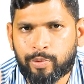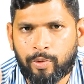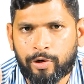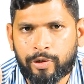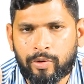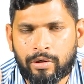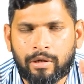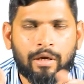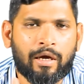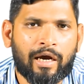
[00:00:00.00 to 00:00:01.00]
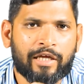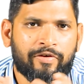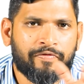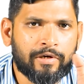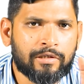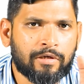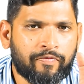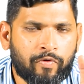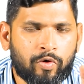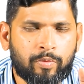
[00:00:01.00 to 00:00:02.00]
module. And the first
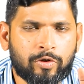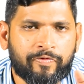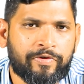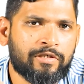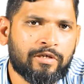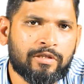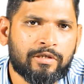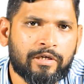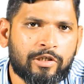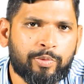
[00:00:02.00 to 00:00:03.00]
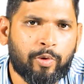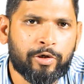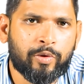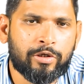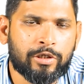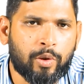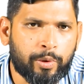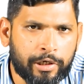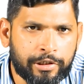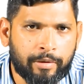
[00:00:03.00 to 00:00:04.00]
and foremost feature in the sales module is
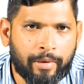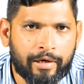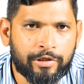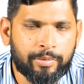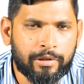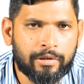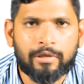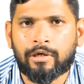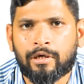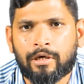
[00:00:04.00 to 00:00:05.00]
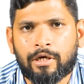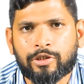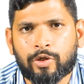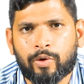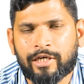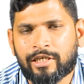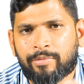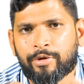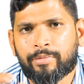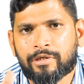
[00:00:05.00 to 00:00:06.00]
quotation management. So
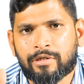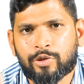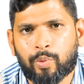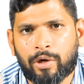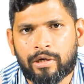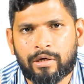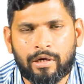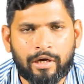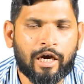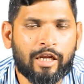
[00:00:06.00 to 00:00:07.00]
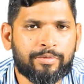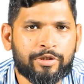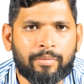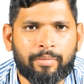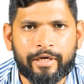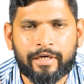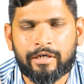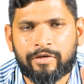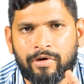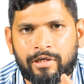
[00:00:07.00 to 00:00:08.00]
SAP Business One helps medical
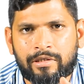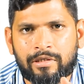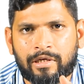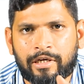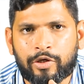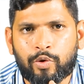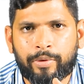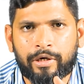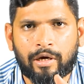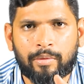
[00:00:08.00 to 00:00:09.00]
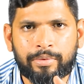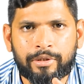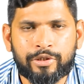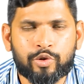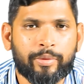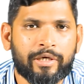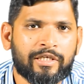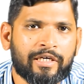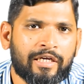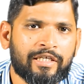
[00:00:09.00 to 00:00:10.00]
devices and equipment companies to
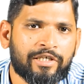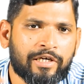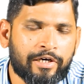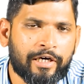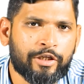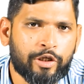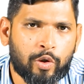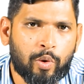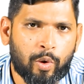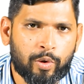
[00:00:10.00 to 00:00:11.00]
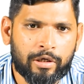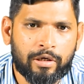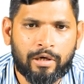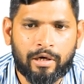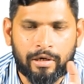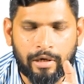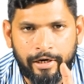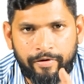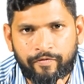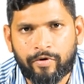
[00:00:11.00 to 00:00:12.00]
basically generate the quote
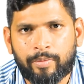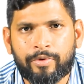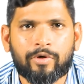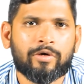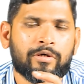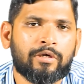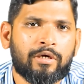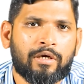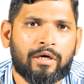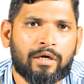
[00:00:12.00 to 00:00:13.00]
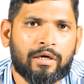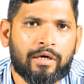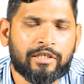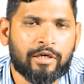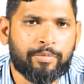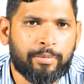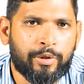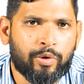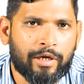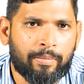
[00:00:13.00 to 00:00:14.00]
right from your SAP
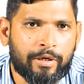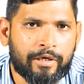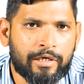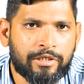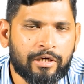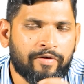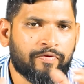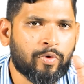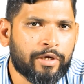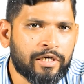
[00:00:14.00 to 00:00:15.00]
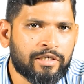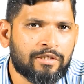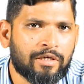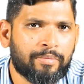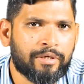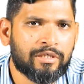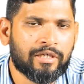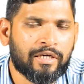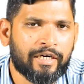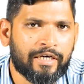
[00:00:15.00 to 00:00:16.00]
B1 application. If quotations are
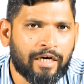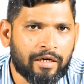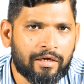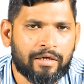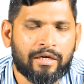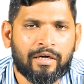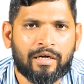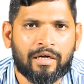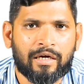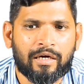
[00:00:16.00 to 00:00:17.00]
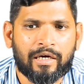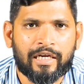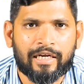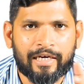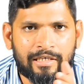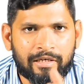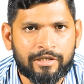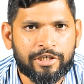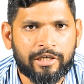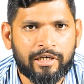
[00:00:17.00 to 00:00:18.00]
basically done in an Excel
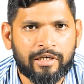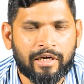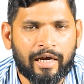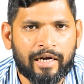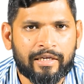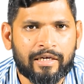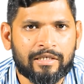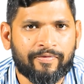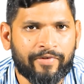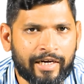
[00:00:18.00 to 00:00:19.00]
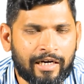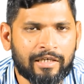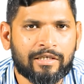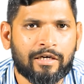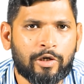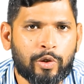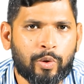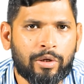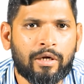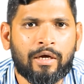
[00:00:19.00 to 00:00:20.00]
sheet and there is very less
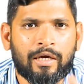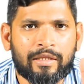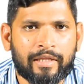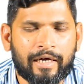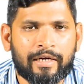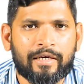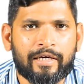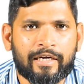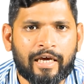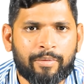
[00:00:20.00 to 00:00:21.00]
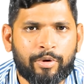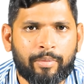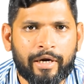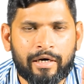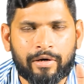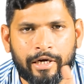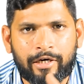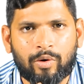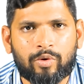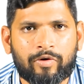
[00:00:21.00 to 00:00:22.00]
control, then it can be made right
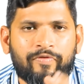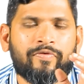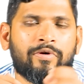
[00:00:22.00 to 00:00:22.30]
out of